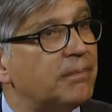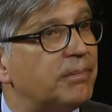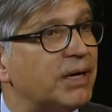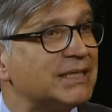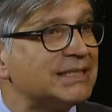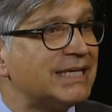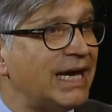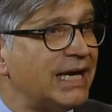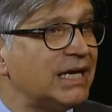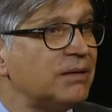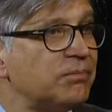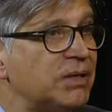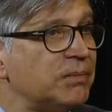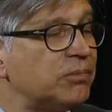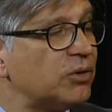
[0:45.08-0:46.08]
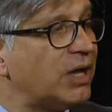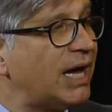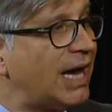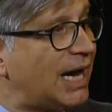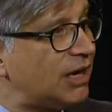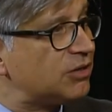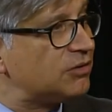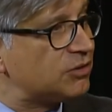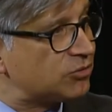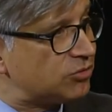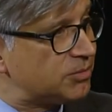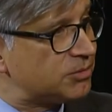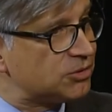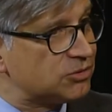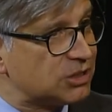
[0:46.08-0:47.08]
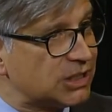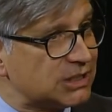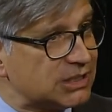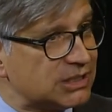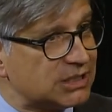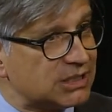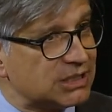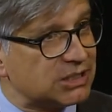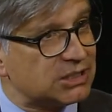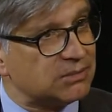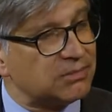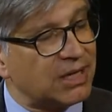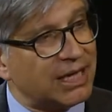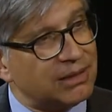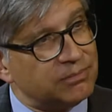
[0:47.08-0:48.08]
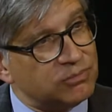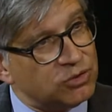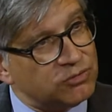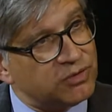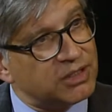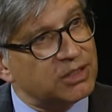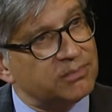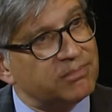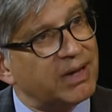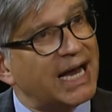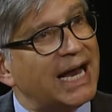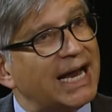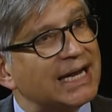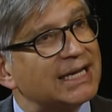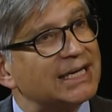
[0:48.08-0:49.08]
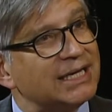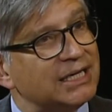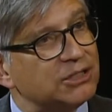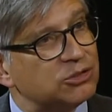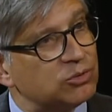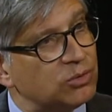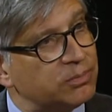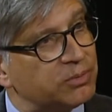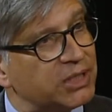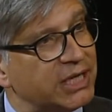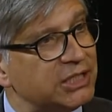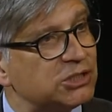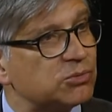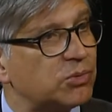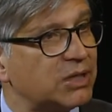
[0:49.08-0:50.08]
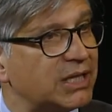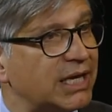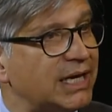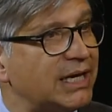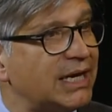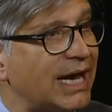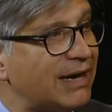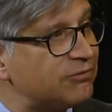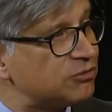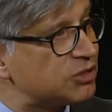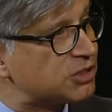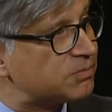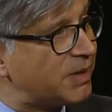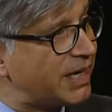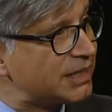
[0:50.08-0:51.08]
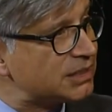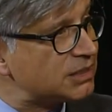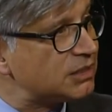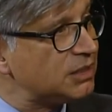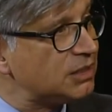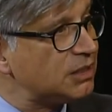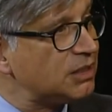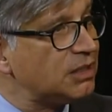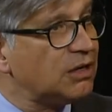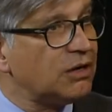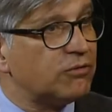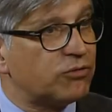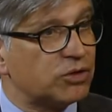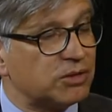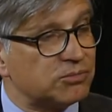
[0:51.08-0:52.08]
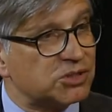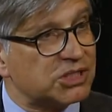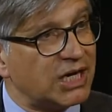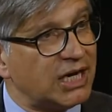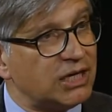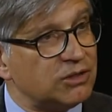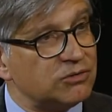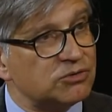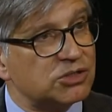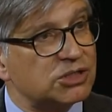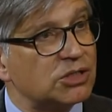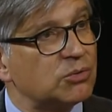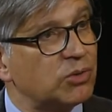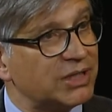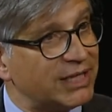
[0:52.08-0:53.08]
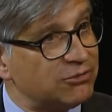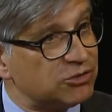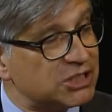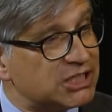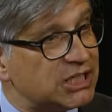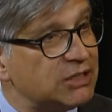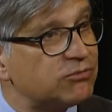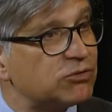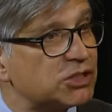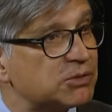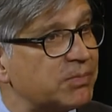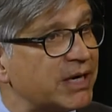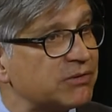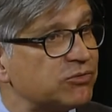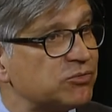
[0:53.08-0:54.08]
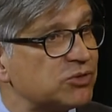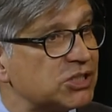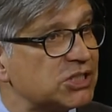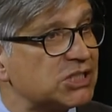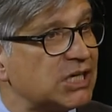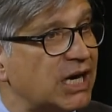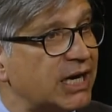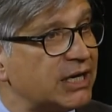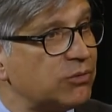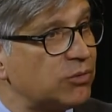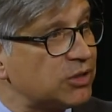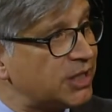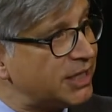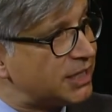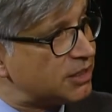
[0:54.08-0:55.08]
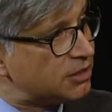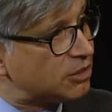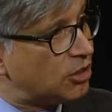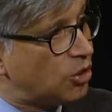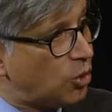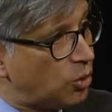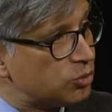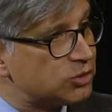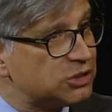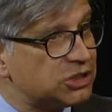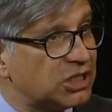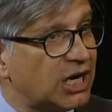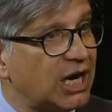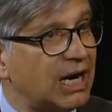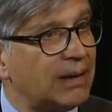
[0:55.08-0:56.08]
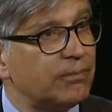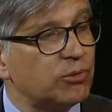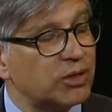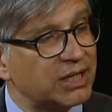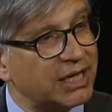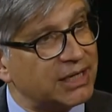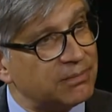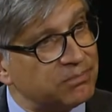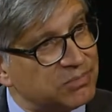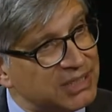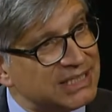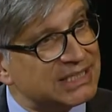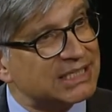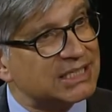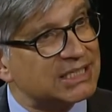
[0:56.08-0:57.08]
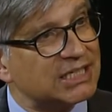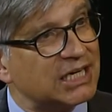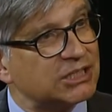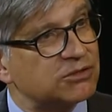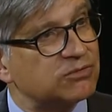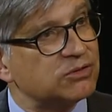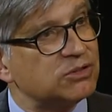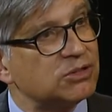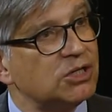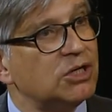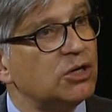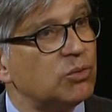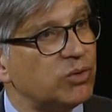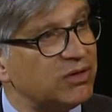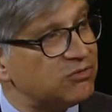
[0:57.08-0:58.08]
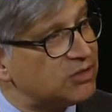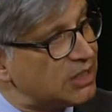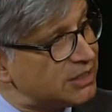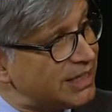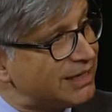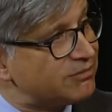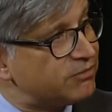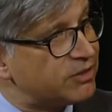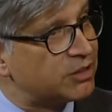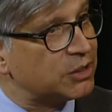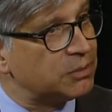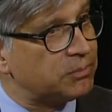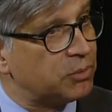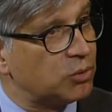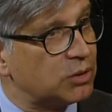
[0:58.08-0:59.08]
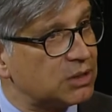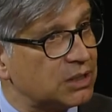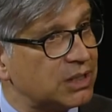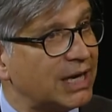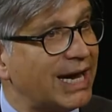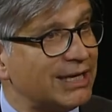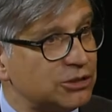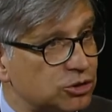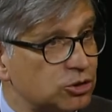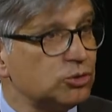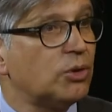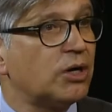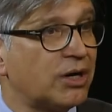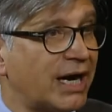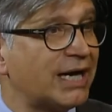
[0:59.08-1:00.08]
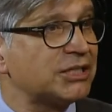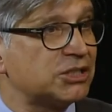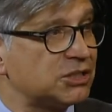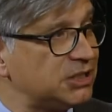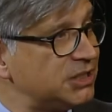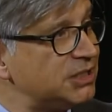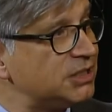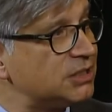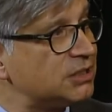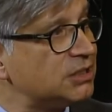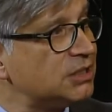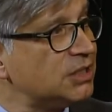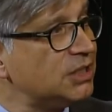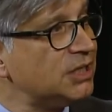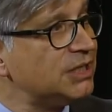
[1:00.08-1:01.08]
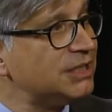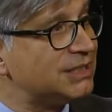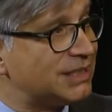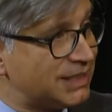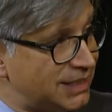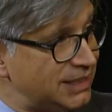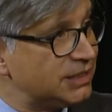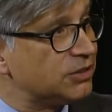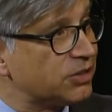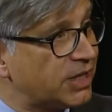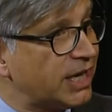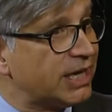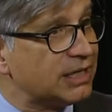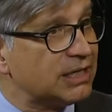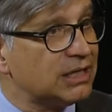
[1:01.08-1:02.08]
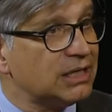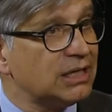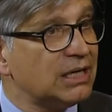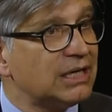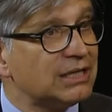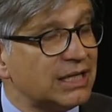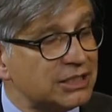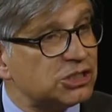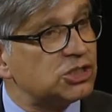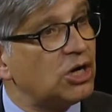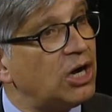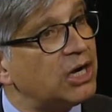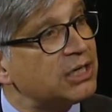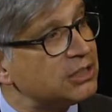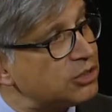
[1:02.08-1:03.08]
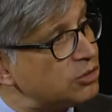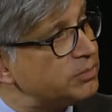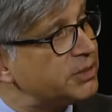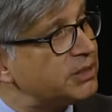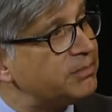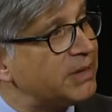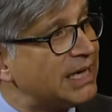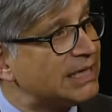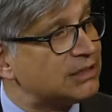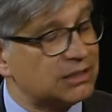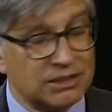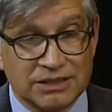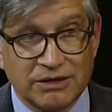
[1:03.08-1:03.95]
But taking people out of the criminal justice system and moving them back into a place where they have respect for themselves, where they receive respect from society, where they can hold a job, where they can be successful, we've done that very poorly. And you are actually here to heal that. Let's talk a little bit about the